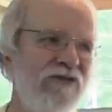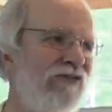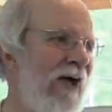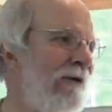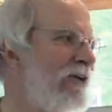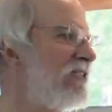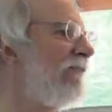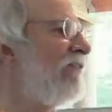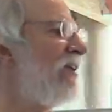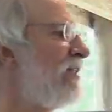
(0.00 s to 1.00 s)
of flowers to
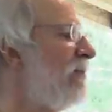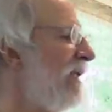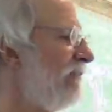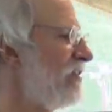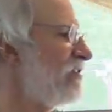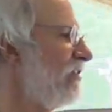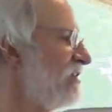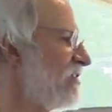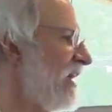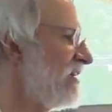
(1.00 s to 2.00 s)
feed the beneficial
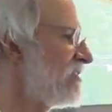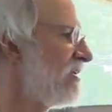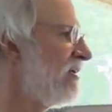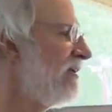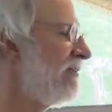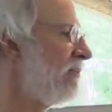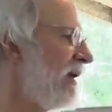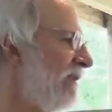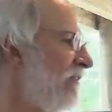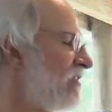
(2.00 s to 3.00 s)
insects. The
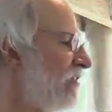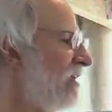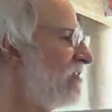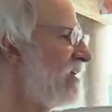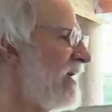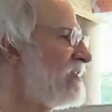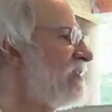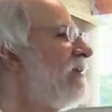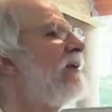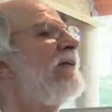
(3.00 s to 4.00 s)
beneficial insects
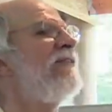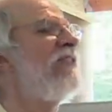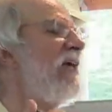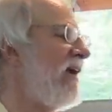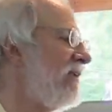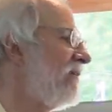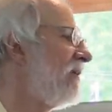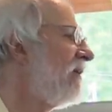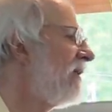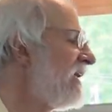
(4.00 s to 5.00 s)
then
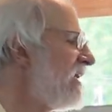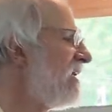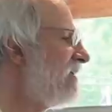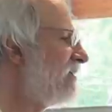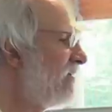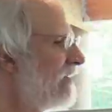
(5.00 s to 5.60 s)
eat